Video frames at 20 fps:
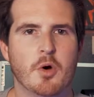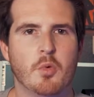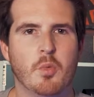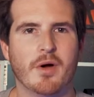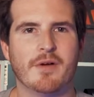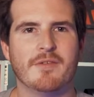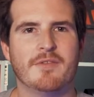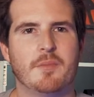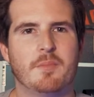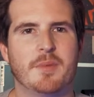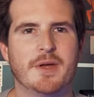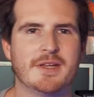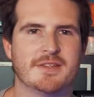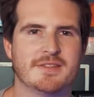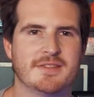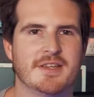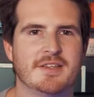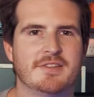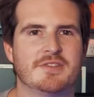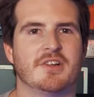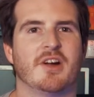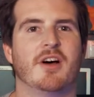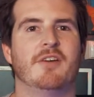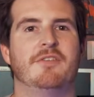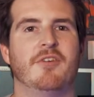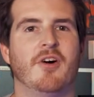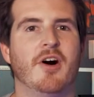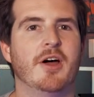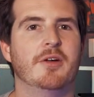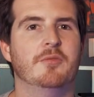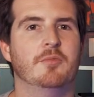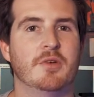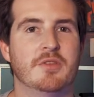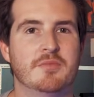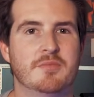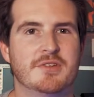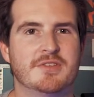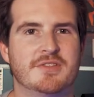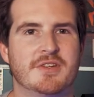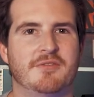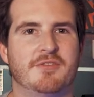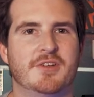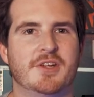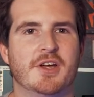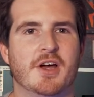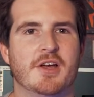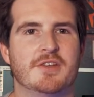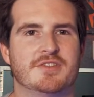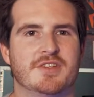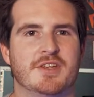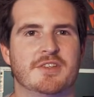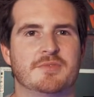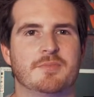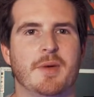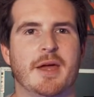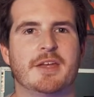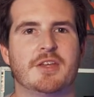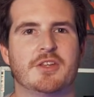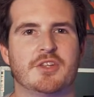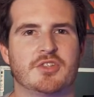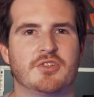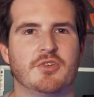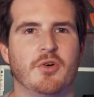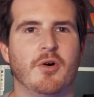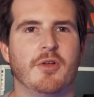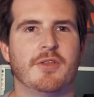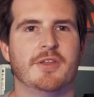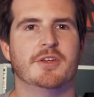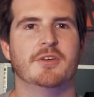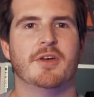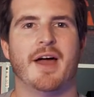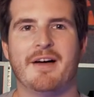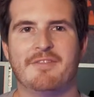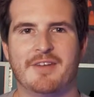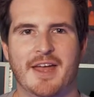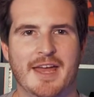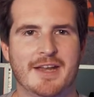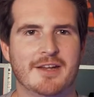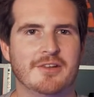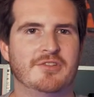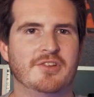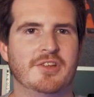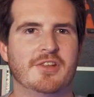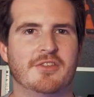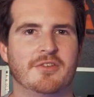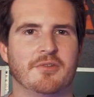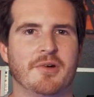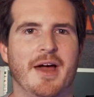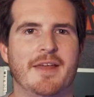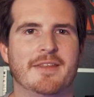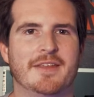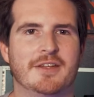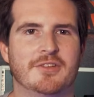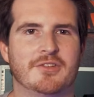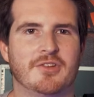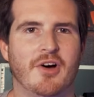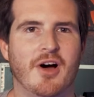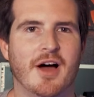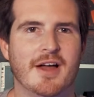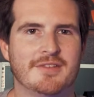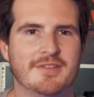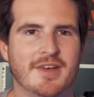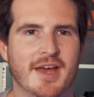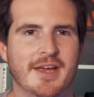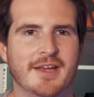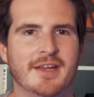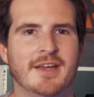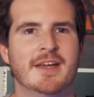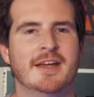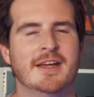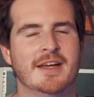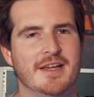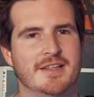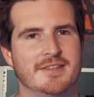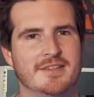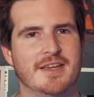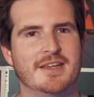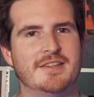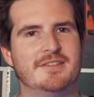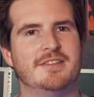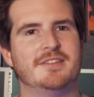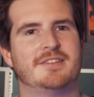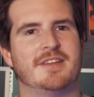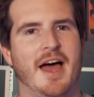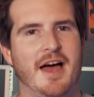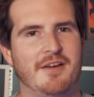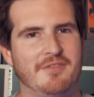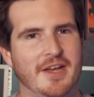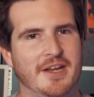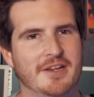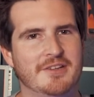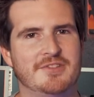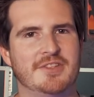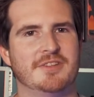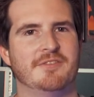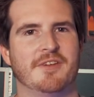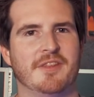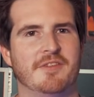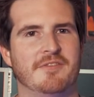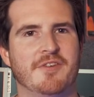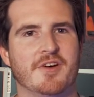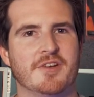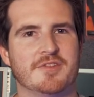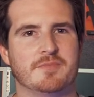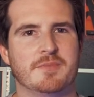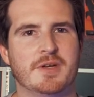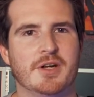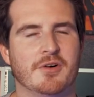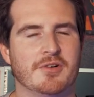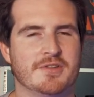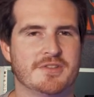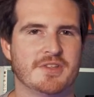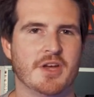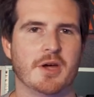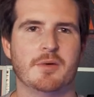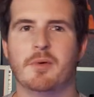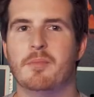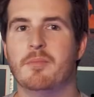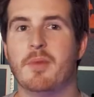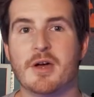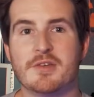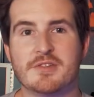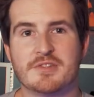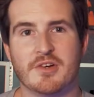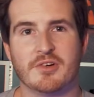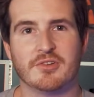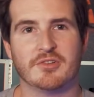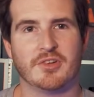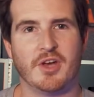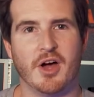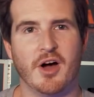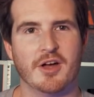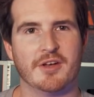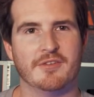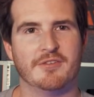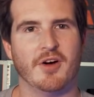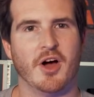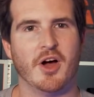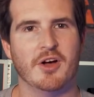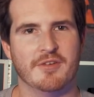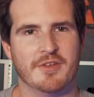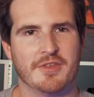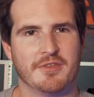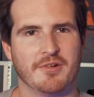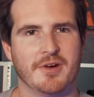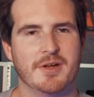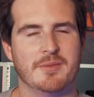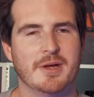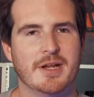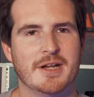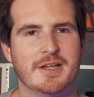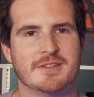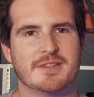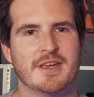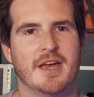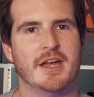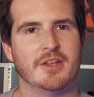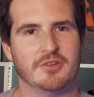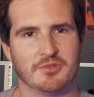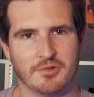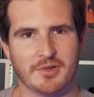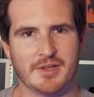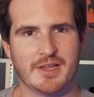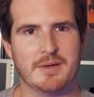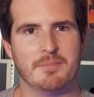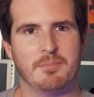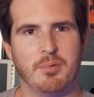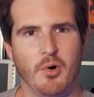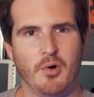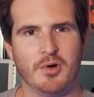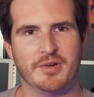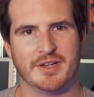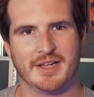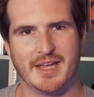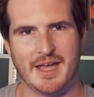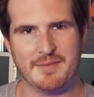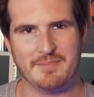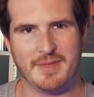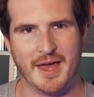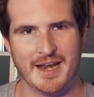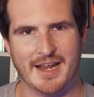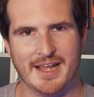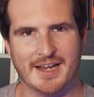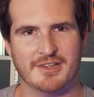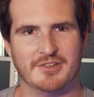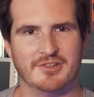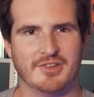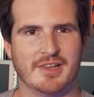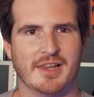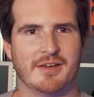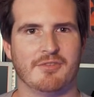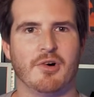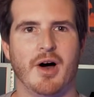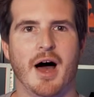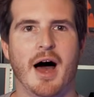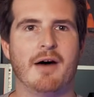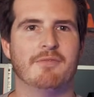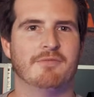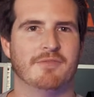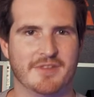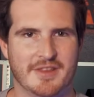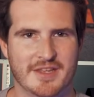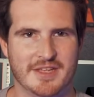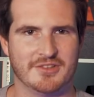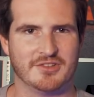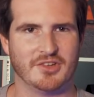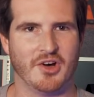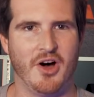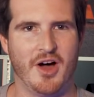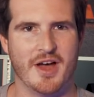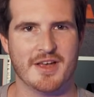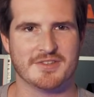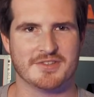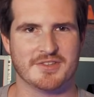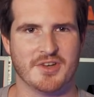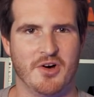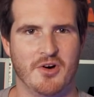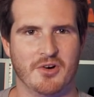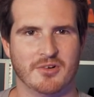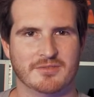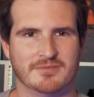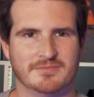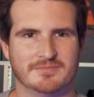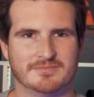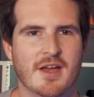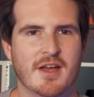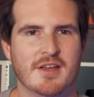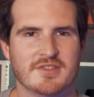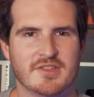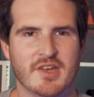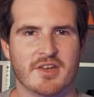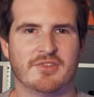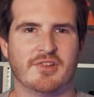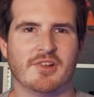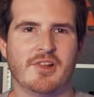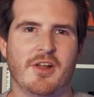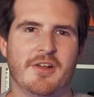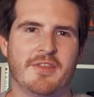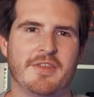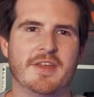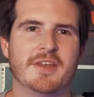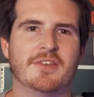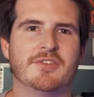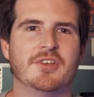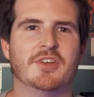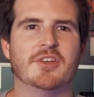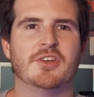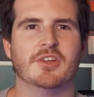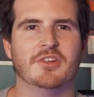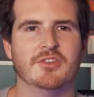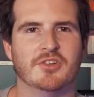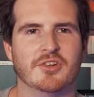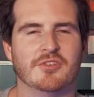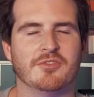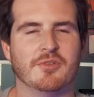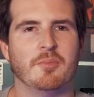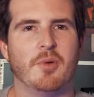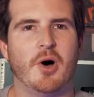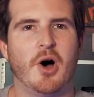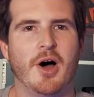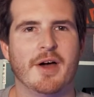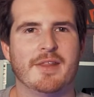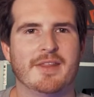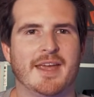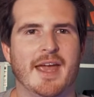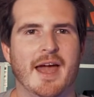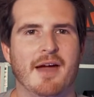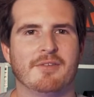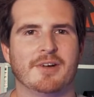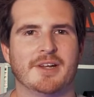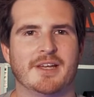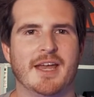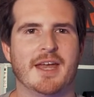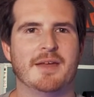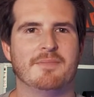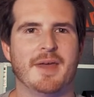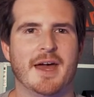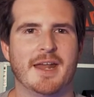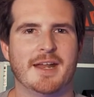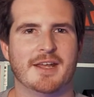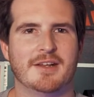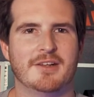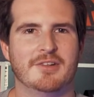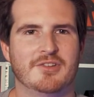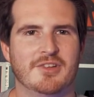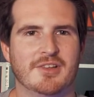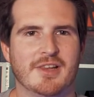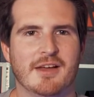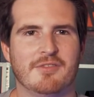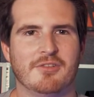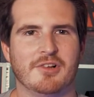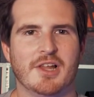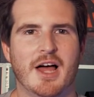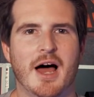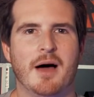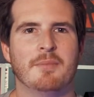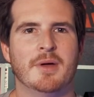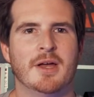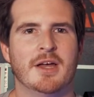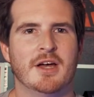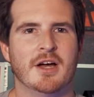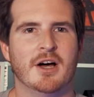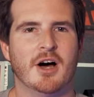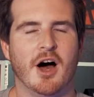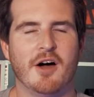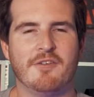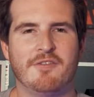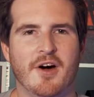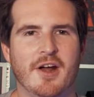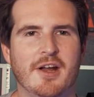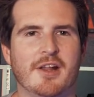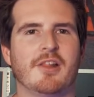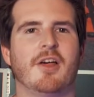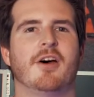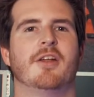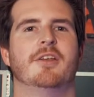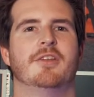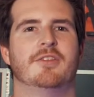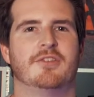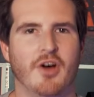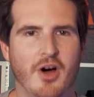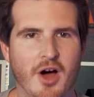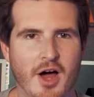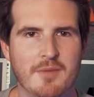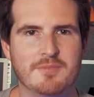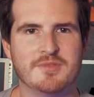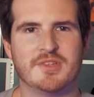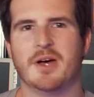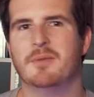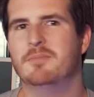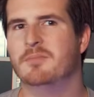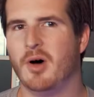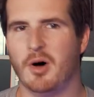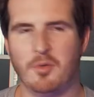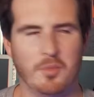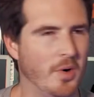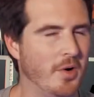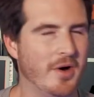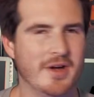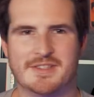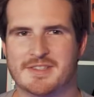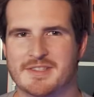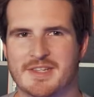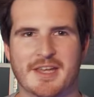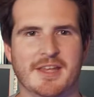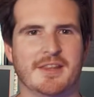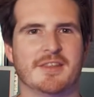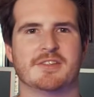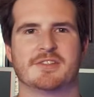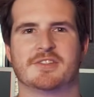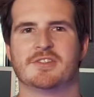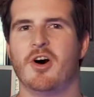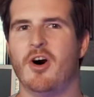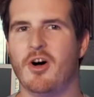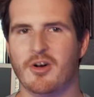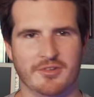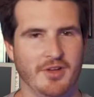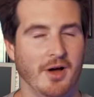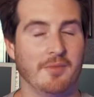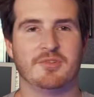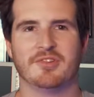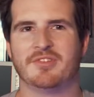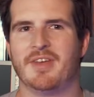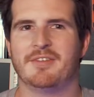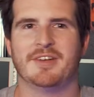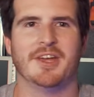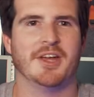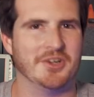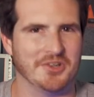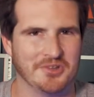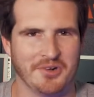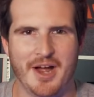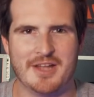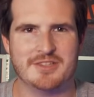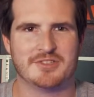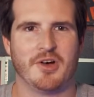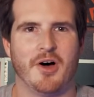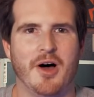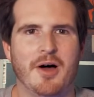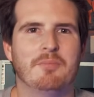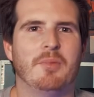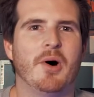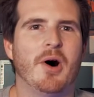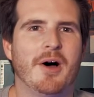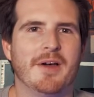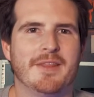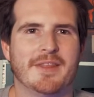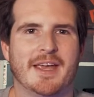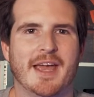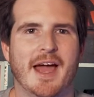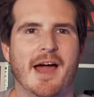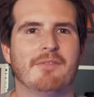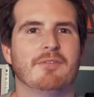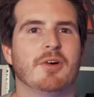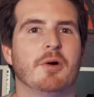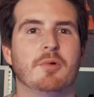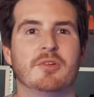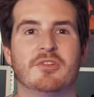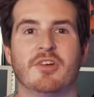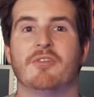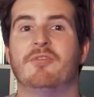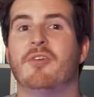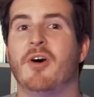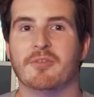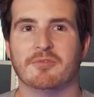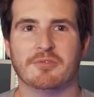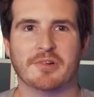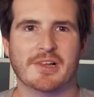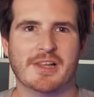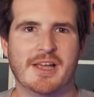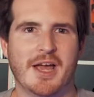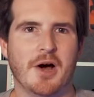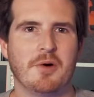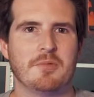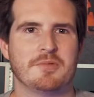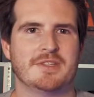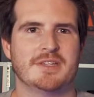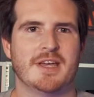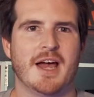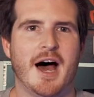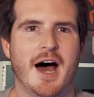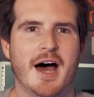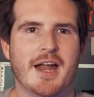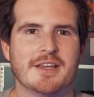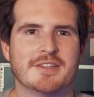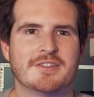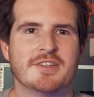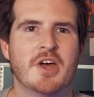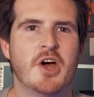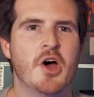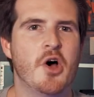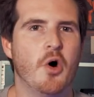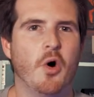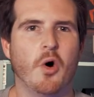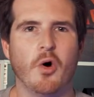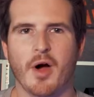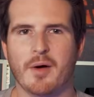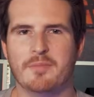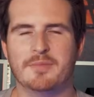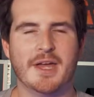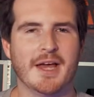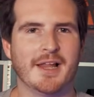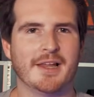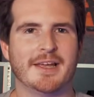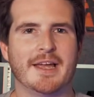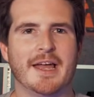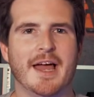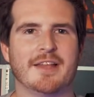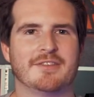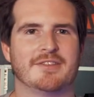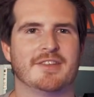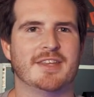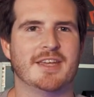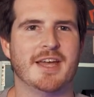One of the biggest things that I find with music videos is making sure that you have energy throughout the entire take. It's easy to have energy for the first minute or so, but most songs going for over 3 minutes, it's really important to keep that energy level up for the entire song. So there's a lot of things that you can do from behind the camera to keep that energy level up. I find a lot of the times I'm always singing the song, I'm just having a great time behind the camera, which I find really helps the artist, or I'm yelling out to